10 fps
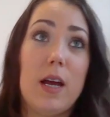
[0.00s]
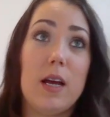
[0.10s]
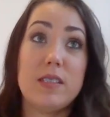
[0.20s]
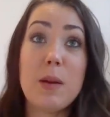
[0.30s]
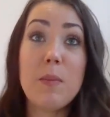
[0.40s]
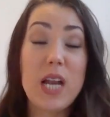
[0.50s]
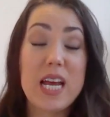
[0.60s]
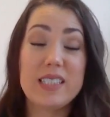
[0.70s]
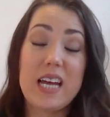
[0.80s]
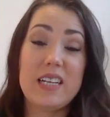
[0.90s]
Someone
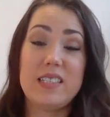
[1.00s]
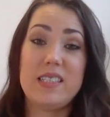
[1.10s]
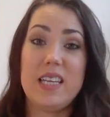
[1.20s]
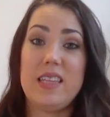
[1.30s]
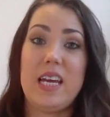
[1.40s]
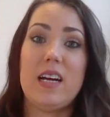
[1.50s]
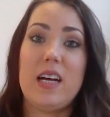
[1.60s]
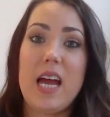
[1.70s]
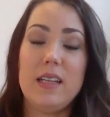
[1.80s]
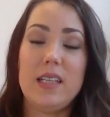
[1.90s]
has had to sit
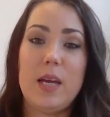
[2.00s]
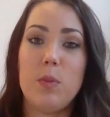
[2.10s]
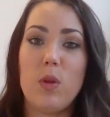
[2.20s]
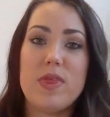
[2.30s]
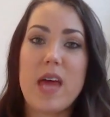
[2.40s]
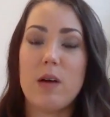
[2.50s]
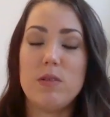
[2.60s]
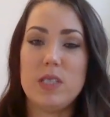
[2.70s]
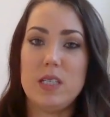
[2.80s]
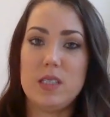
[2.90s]
there and label
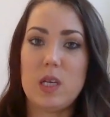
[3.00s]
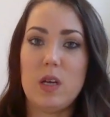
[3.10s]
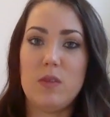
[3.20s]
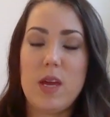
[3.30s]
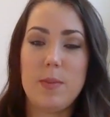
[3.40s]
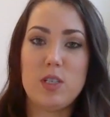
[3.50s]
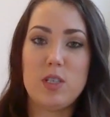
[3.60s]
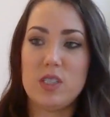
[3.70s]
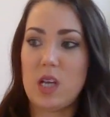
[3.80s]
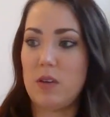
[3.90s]
thousands of
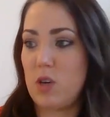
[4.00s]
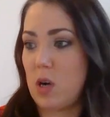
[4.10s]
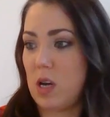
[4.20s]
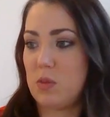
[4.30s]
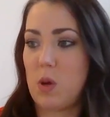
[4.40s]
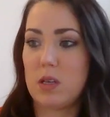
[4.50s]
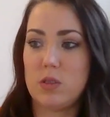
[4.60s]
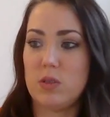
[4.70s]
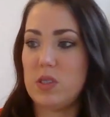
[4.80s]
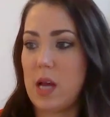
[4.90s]
images of
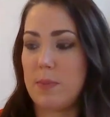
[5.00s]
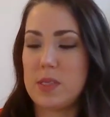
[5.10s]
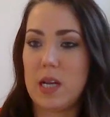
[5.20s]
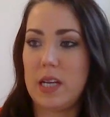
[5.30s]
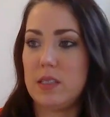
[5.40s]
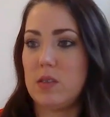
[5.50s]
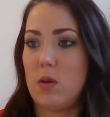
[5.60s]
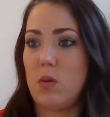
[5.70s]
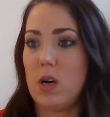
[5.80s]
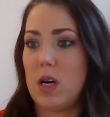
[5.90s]
crosswalks or stop signs
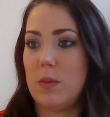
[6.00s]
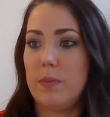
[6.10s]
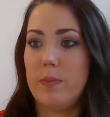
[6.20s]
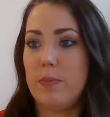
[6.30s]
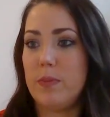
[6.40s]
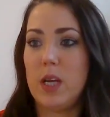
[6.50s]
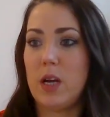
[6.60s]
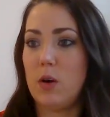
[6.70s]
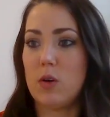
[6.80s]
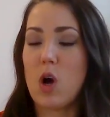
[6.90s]
or,
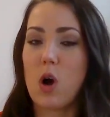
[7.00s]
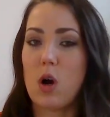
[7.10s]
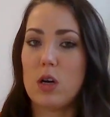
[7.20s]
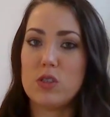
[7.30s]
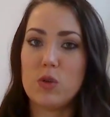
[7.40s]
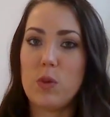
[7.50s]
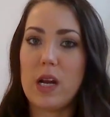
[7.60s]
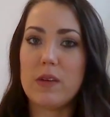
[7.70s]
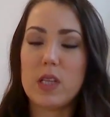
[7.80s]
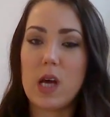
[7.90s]
cars or
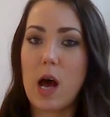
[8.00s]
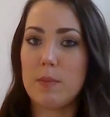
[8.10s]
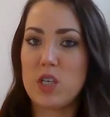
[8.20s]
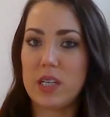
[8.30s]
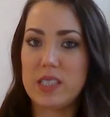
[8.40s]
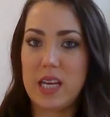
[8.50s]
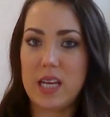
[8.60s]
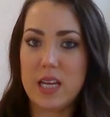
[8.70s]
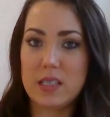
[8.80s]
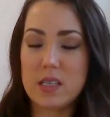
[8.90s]
whatever the object
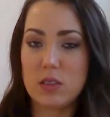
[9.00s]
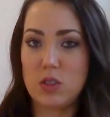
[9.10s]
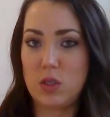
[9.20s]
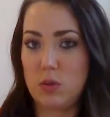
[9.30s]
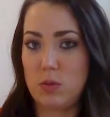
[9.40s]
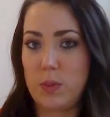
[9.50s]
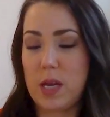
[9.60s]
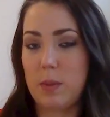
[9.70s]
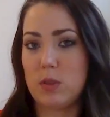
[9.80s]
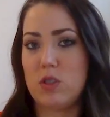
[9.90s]
is to
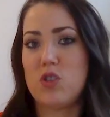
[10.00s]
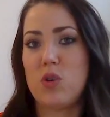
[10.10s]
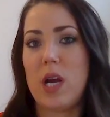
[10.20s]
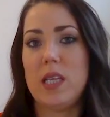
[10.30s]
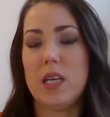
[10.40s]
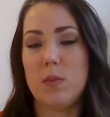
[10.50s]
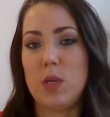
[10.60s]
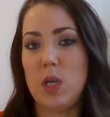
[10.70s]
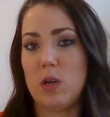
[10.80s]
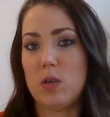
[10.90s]
be able to train the
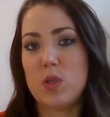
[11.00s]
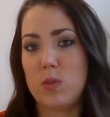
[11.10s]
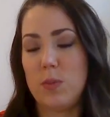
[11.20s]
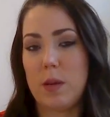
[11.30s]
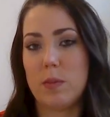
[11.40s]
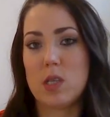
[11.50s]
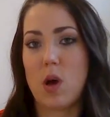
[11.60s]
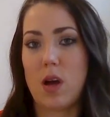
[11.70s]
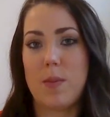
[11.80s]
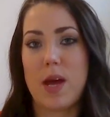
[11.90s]
computer to be able to
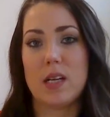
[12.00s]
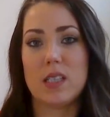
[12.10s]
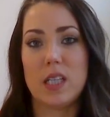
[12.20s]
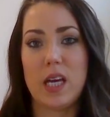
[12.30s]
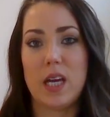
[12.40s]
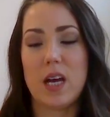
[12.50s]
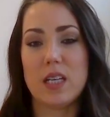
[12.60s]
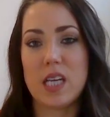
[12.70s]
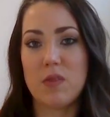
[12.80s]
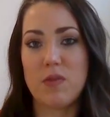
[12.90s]
automatically
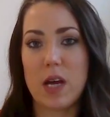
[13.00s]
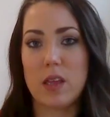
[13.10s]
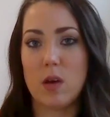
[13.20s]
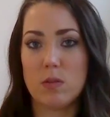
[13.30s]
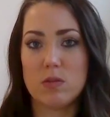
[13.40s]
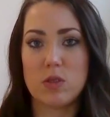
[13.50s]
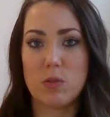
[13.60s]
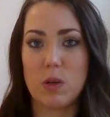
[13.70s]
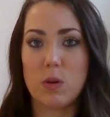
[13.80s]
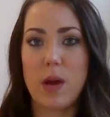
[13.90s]
identify those
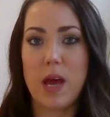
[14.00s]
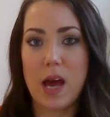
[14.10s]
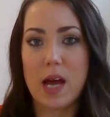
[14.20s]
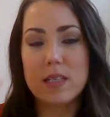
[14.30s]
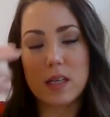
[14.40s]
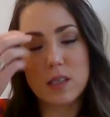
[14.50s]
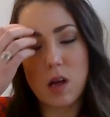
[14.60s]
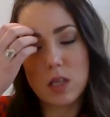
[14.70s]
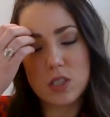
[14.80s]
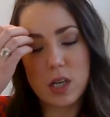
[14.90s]
through AI
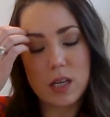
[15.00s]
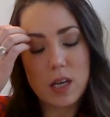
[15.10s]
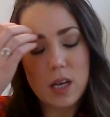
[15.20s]
technology.